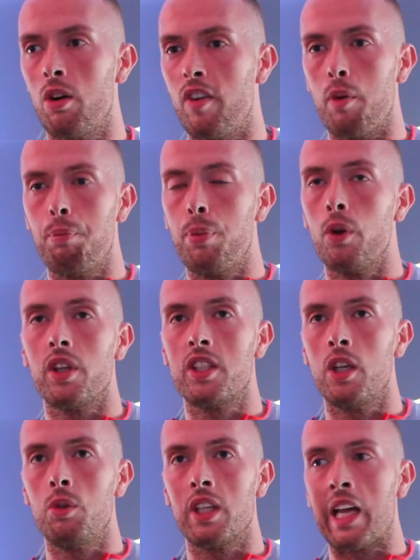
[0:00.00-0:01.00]
If I put the
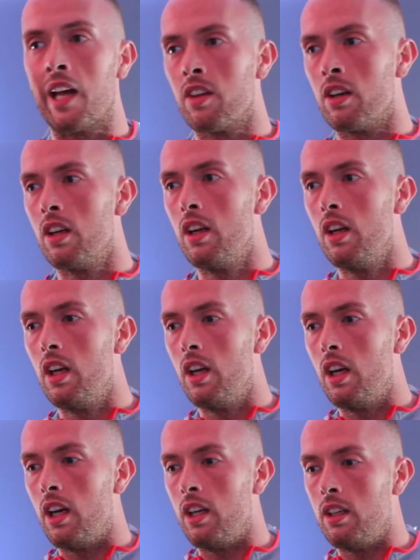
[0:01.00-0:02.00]
two together
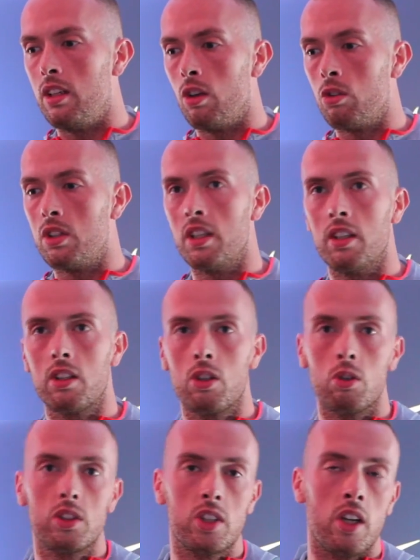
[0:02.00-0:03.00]
and under
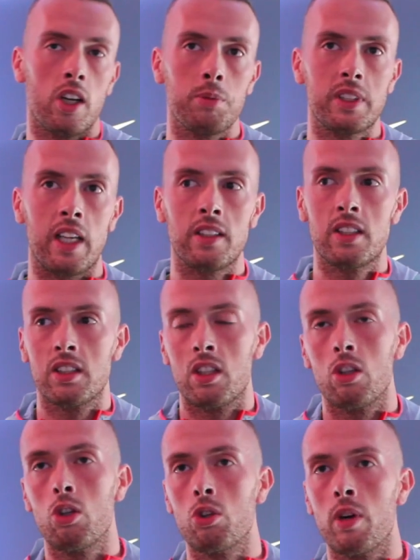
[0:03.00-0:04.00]
good circumstances
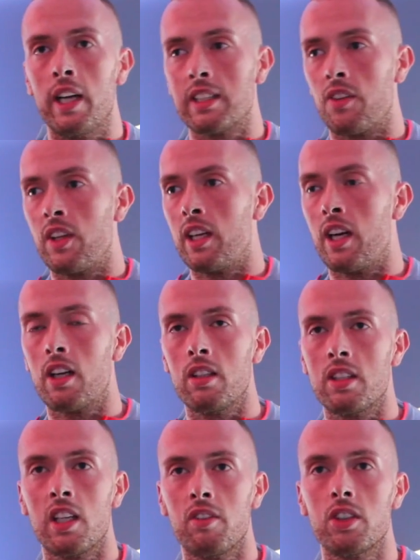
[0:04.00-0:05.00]
and a good race, I think I
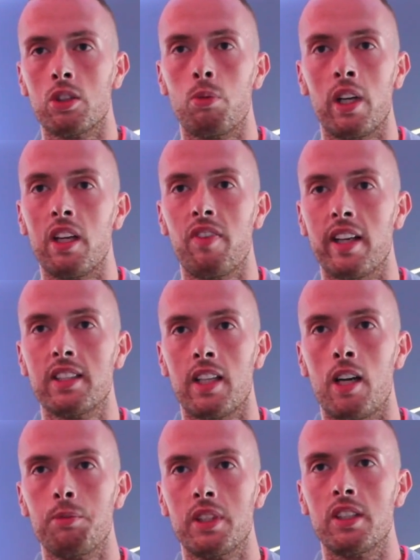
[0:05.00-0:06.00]
can deliver some really fast
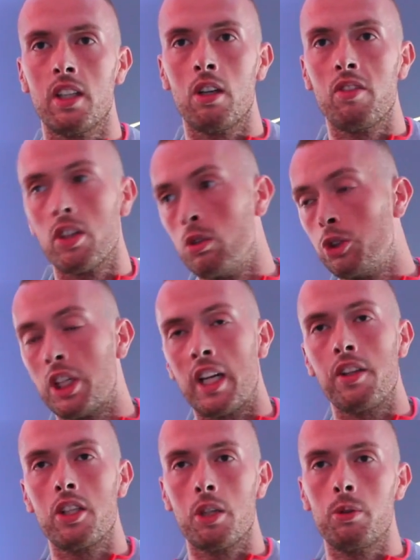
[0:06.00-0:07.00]
times this year over the 100
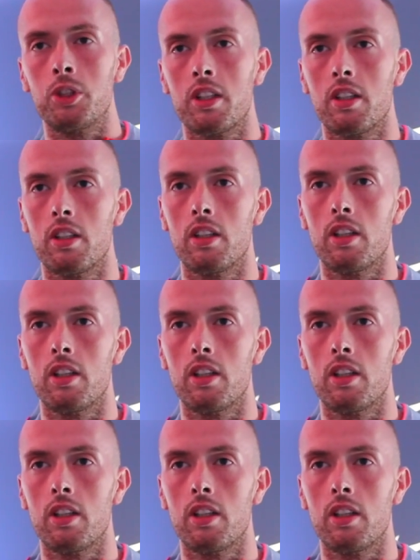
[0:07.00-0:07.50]
and the 200.